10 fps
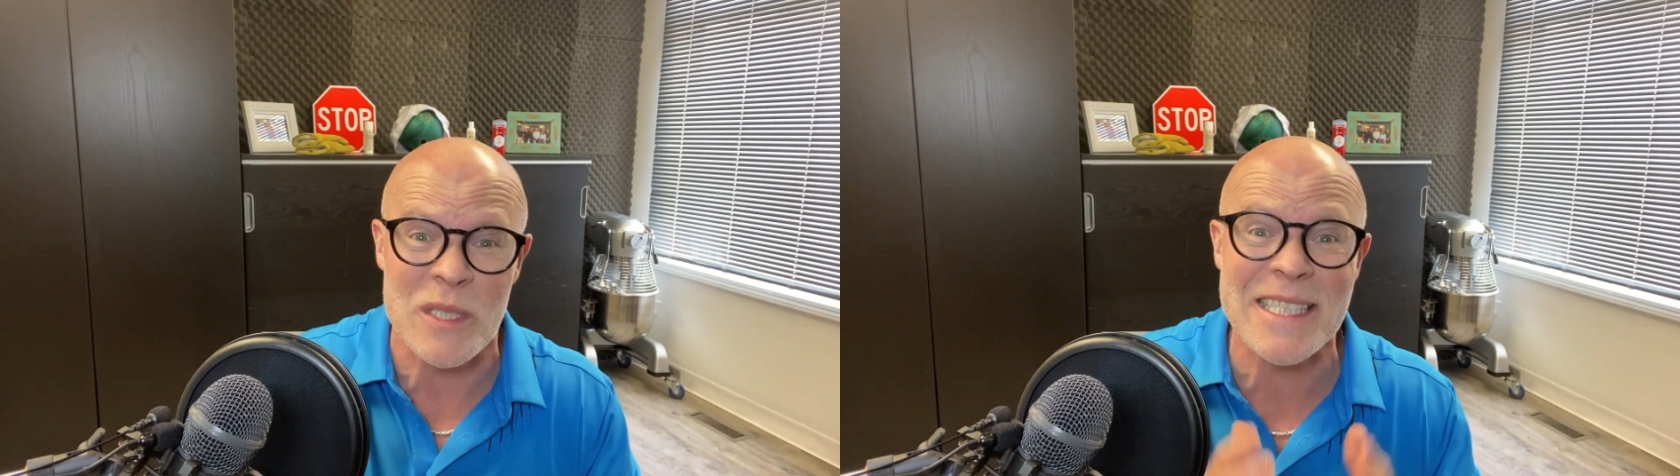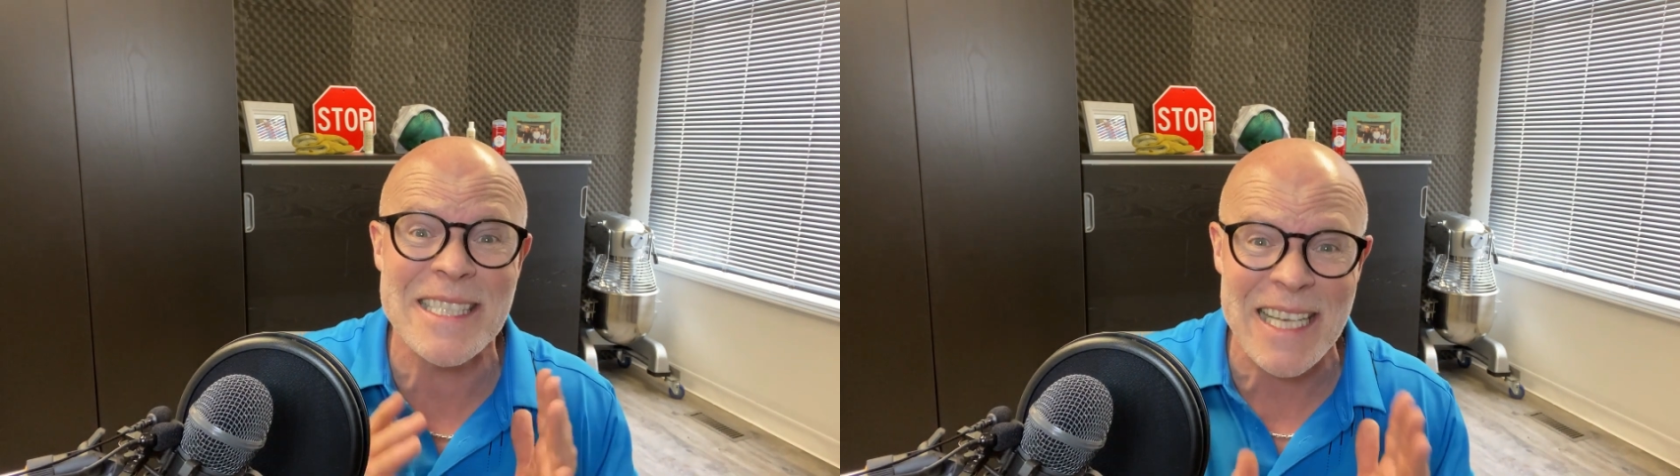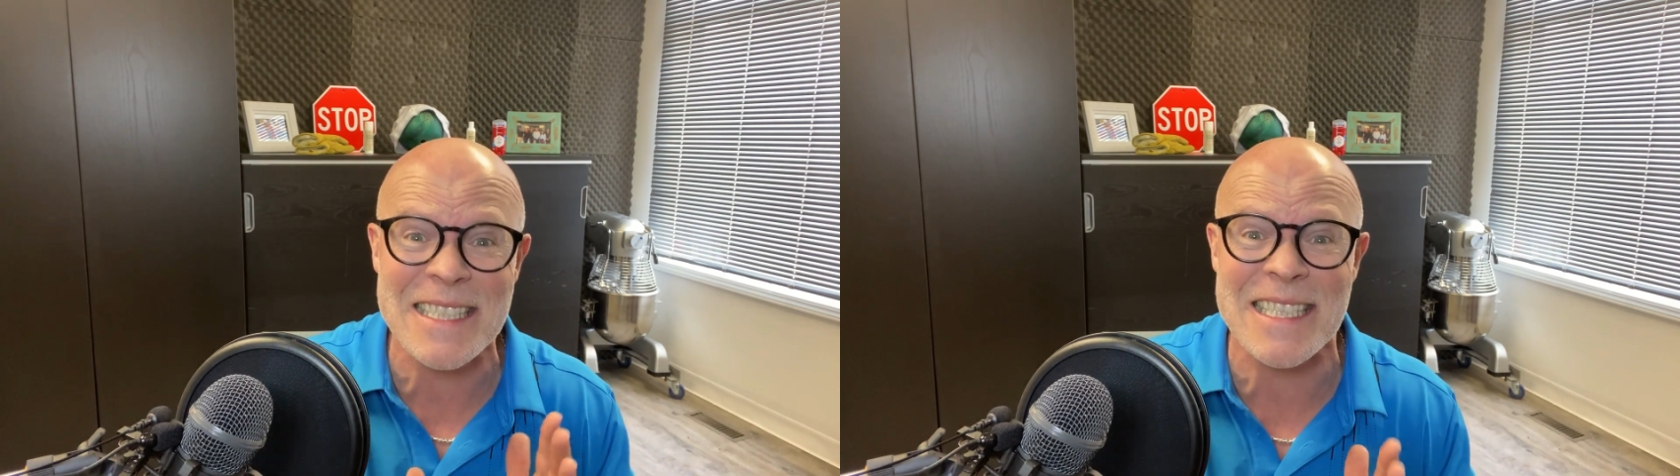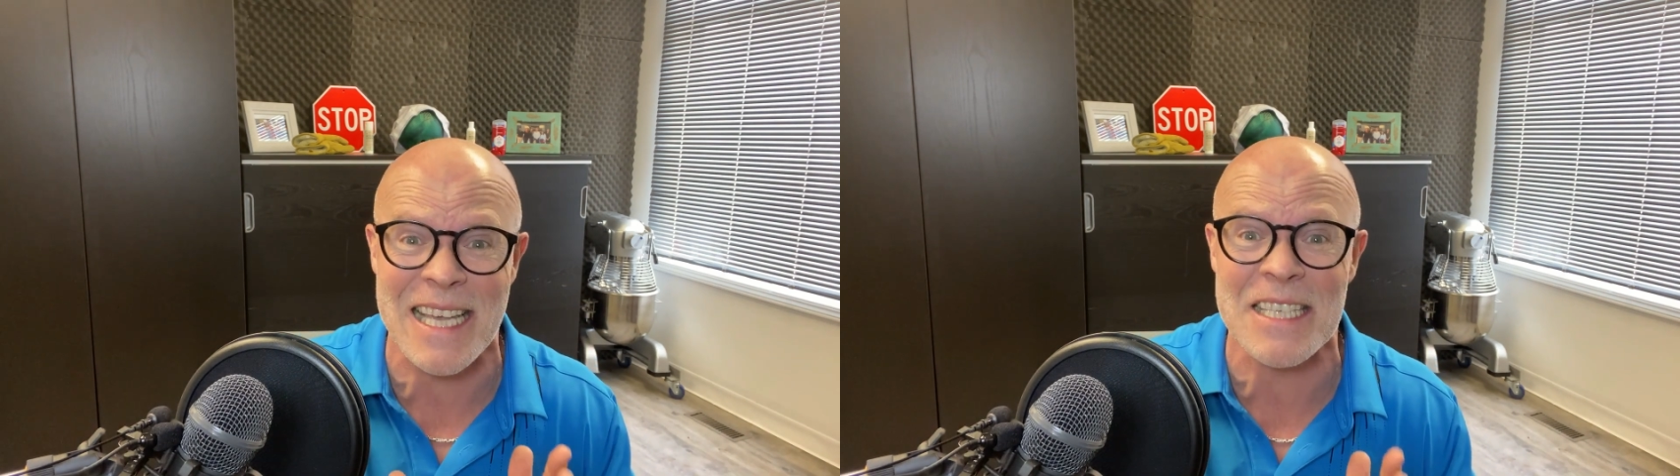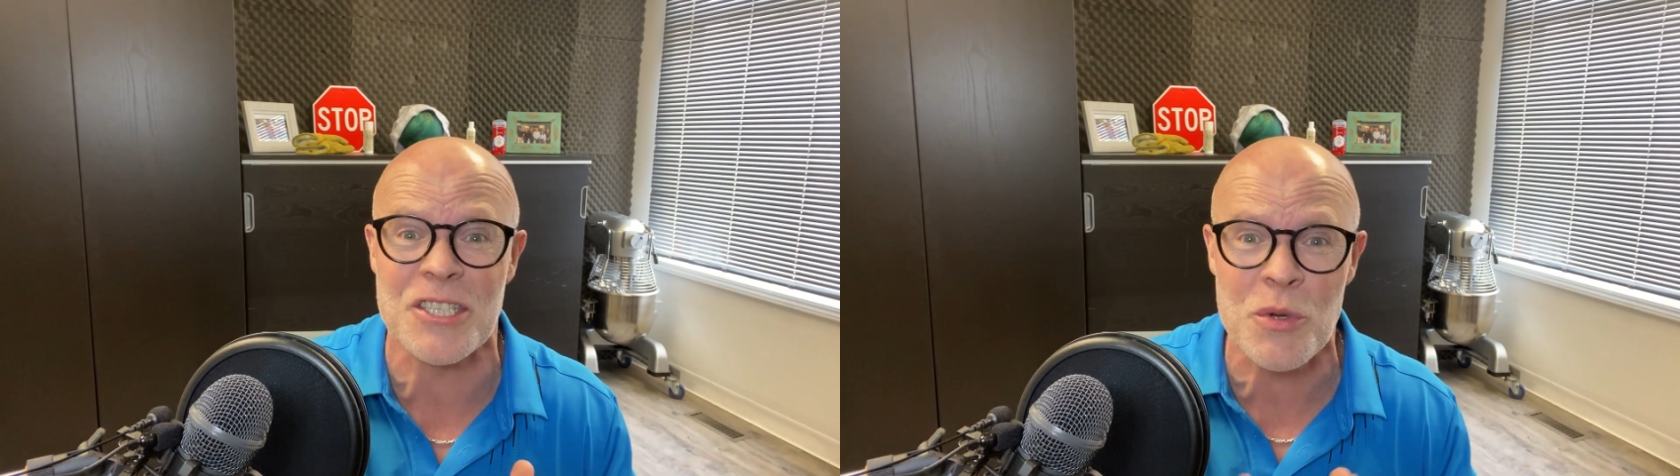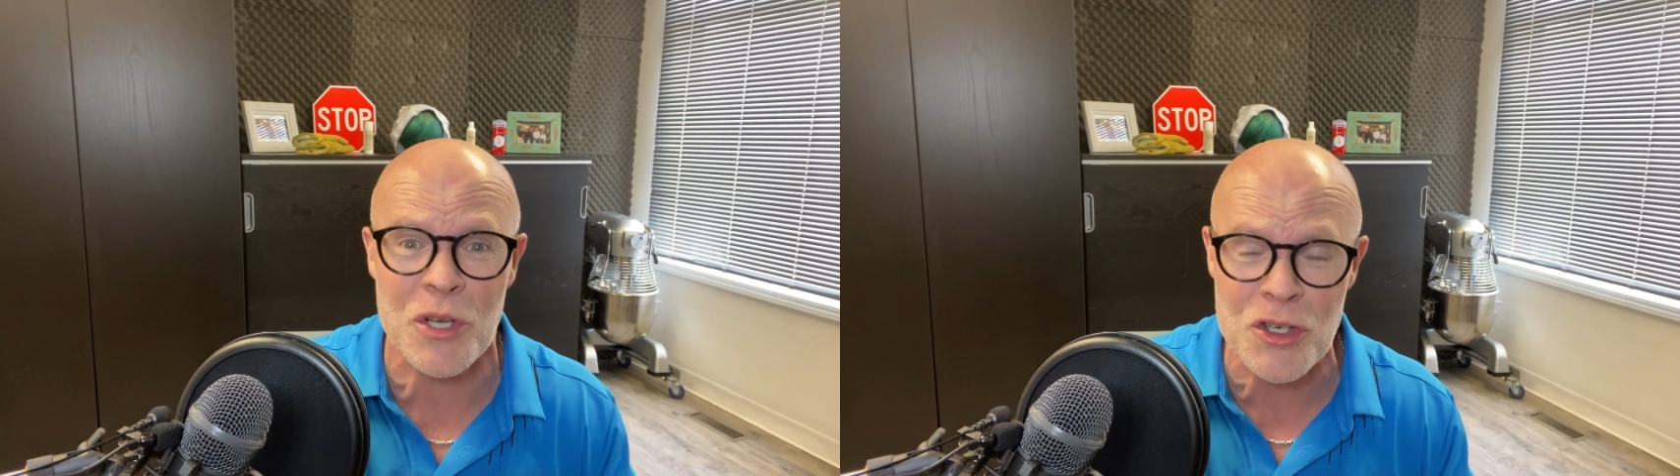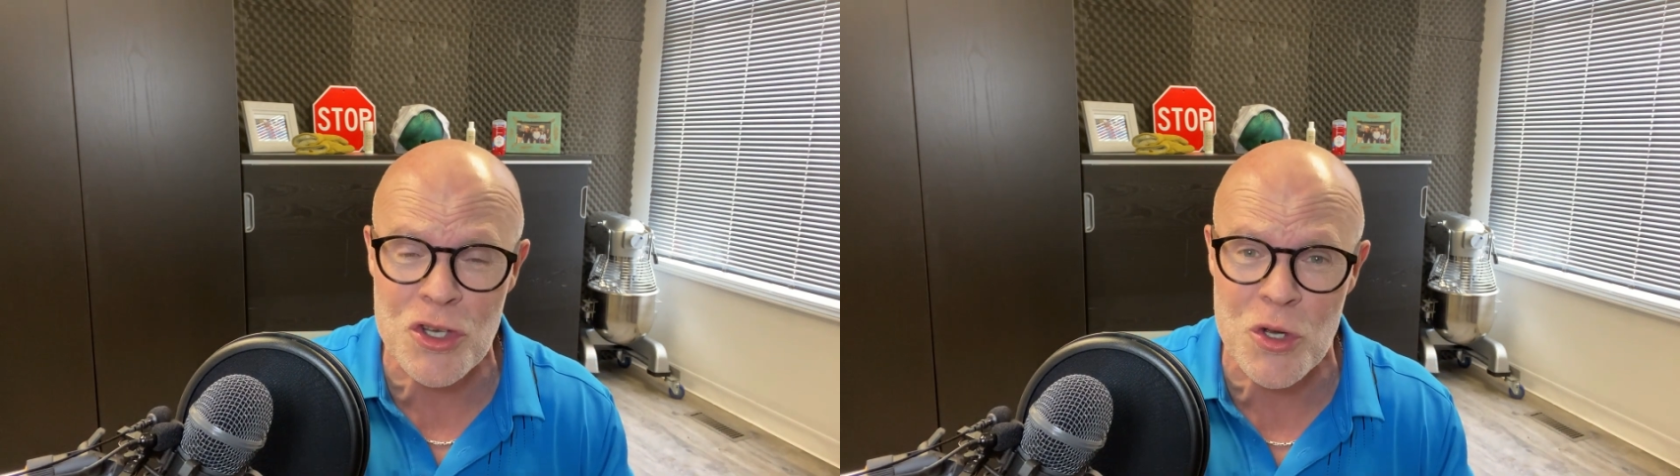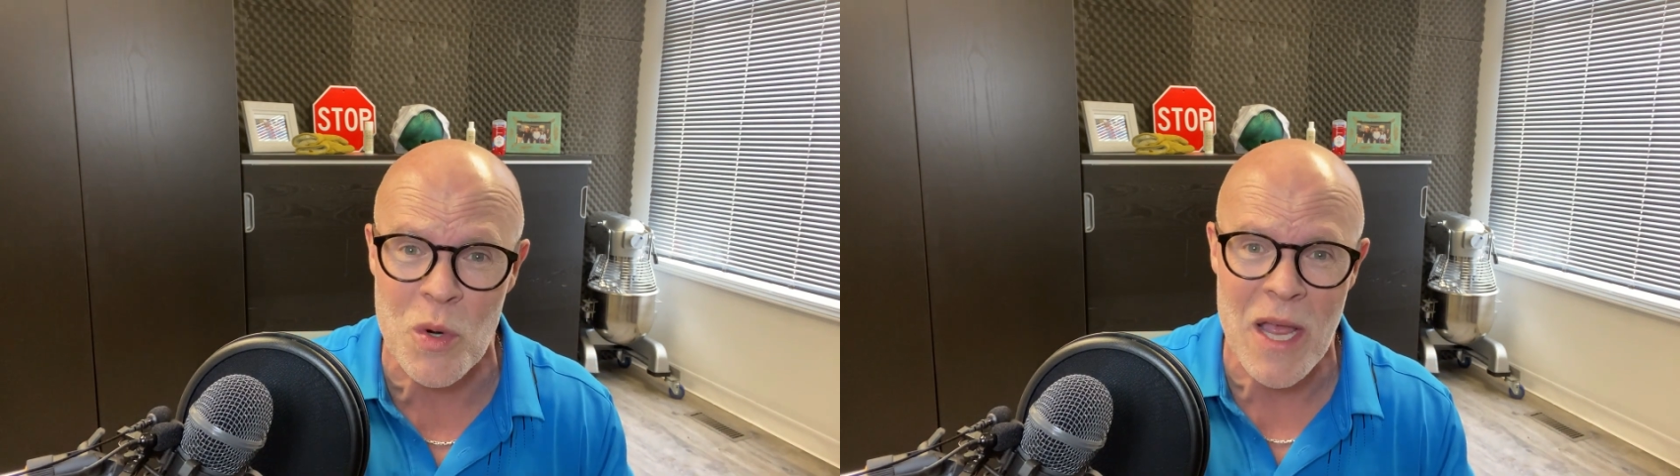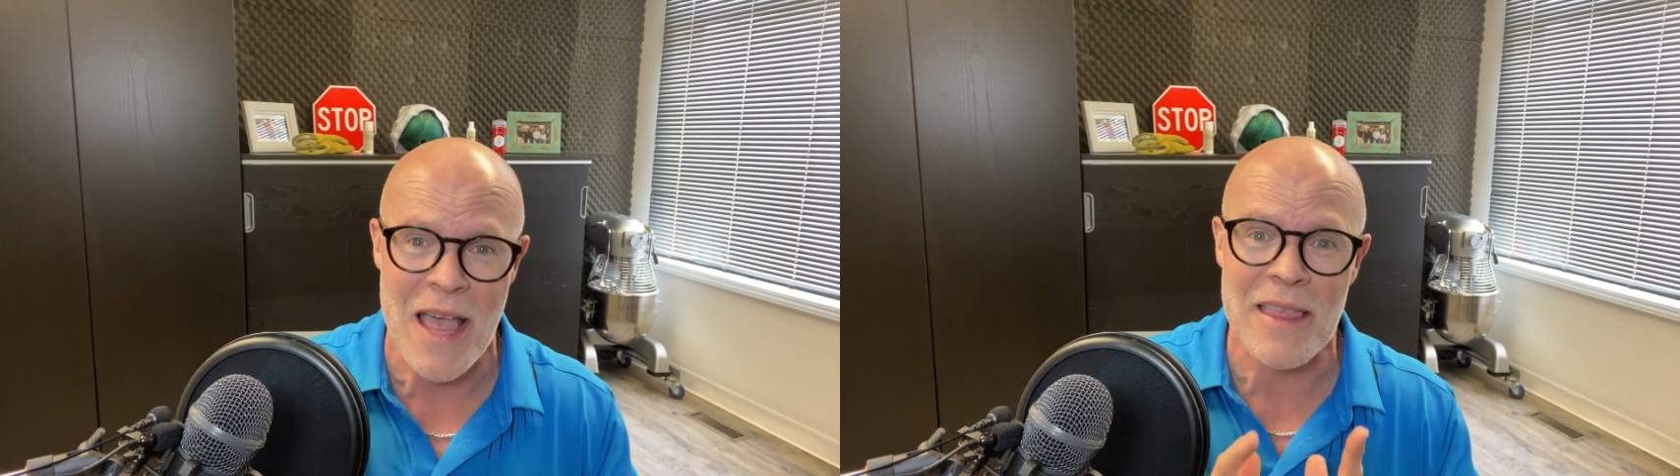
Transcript: 6 things you can do